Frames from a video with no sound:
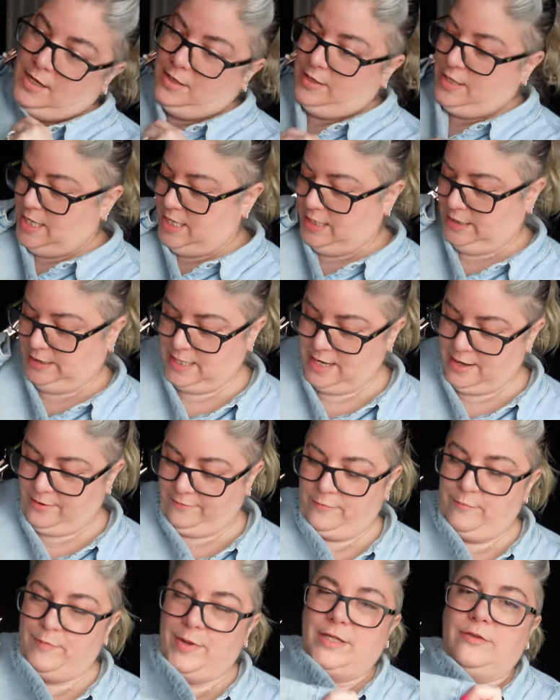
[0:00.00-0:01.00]
These
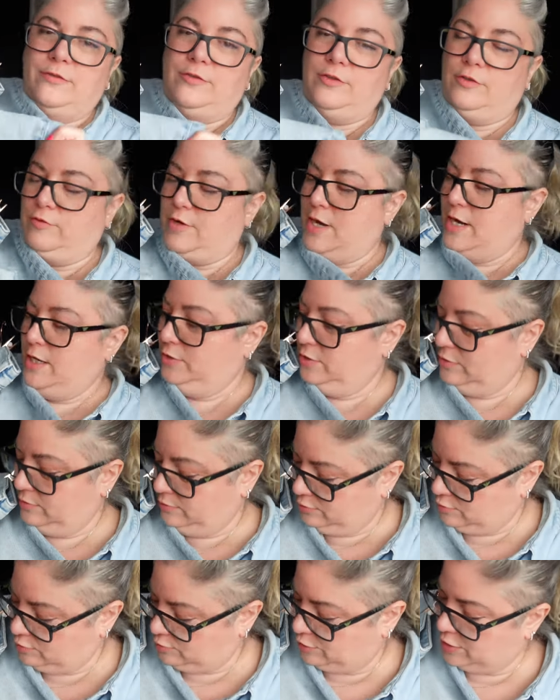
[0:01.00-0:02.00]
have a bit of stretch. I'll
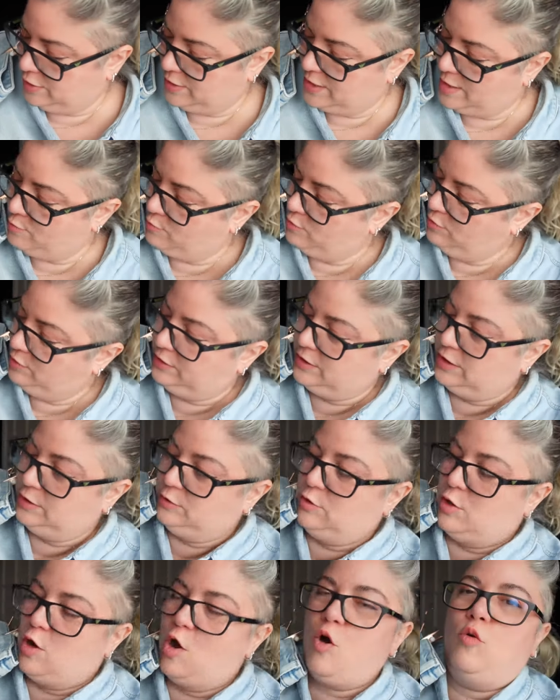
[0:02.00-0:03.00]
not do that one because that's
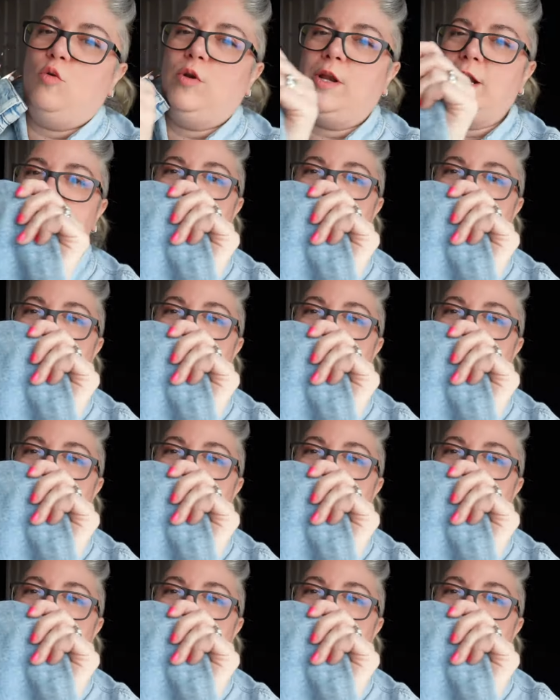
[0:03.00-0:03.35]
got a hole in